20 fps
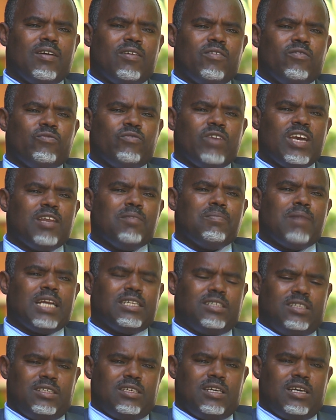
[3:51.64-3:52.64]
very
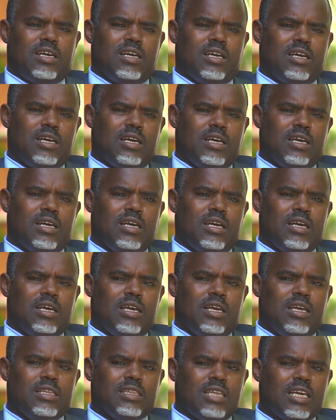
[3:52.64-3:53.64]
much
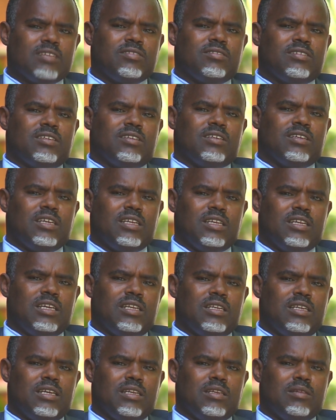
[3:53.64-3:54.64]
interested in
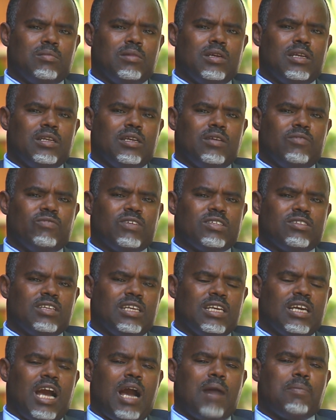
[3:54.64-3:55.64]

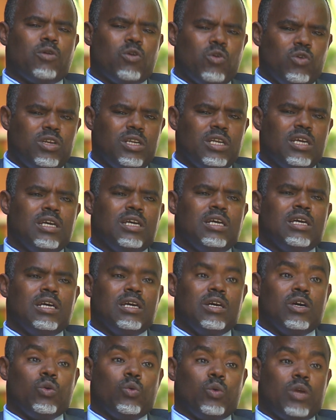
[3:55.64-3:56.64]
investing abroad,
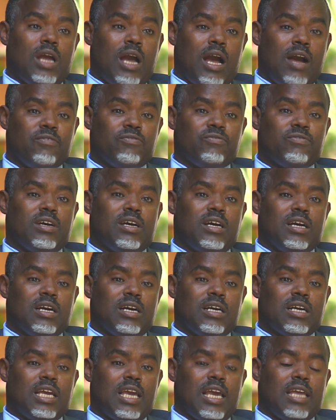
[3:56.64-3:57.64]
we have
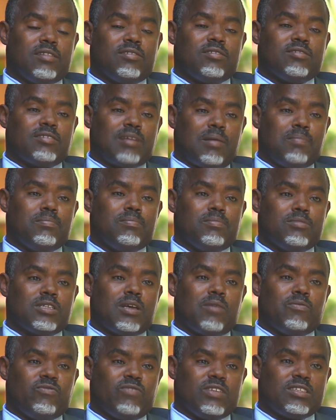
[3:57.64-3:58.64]
get some
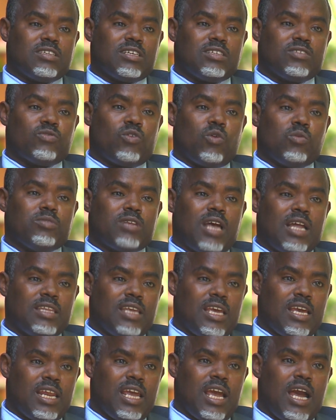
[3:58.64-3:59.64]
investors from that
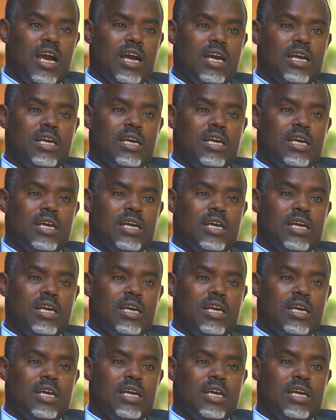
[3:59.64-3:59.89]
area